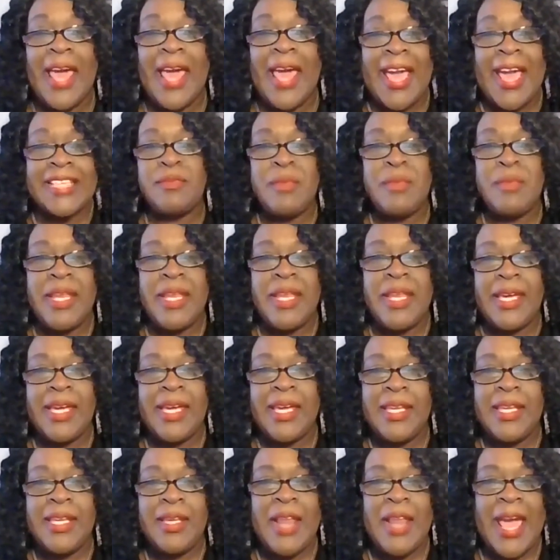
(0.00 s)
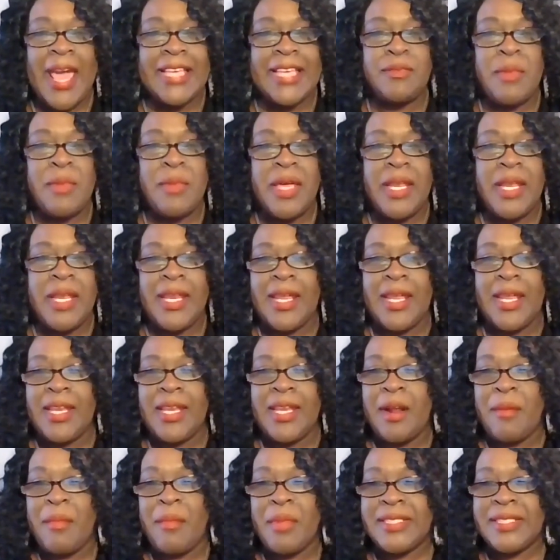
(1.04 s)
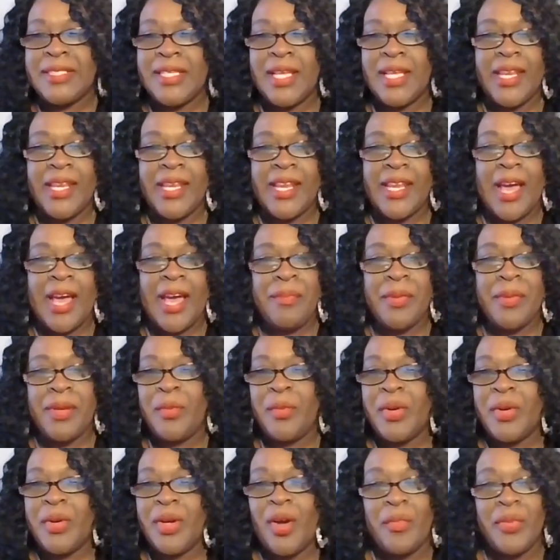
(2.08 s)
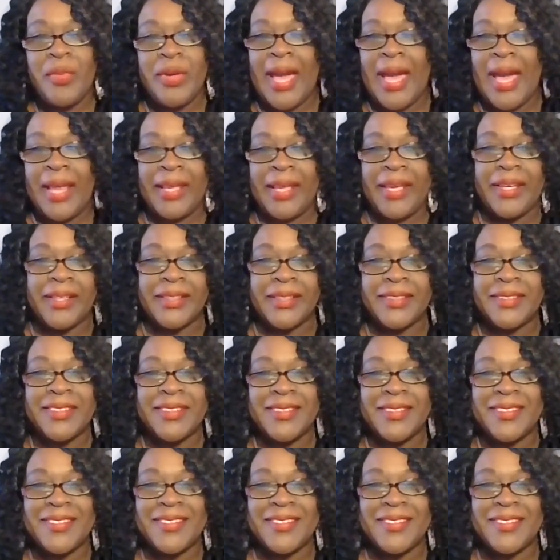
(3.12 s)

last minute, any last minute, and then I'm gonna seal it up, and then we're gonna be out of here.